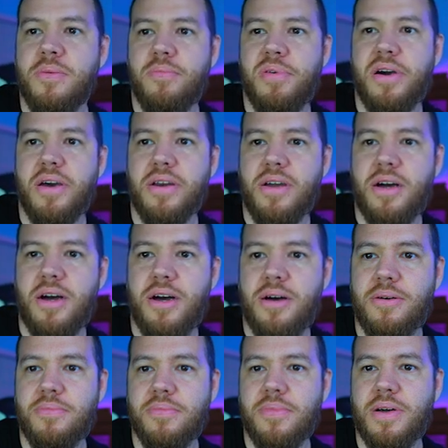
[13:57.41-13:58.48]
But
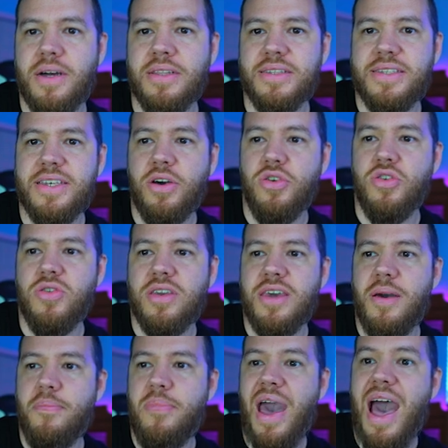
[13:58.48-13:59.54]
until you
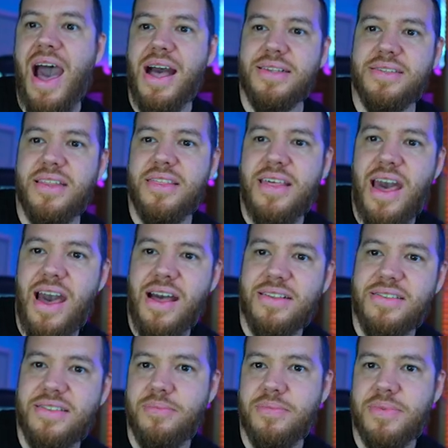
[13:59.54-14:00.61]
get past that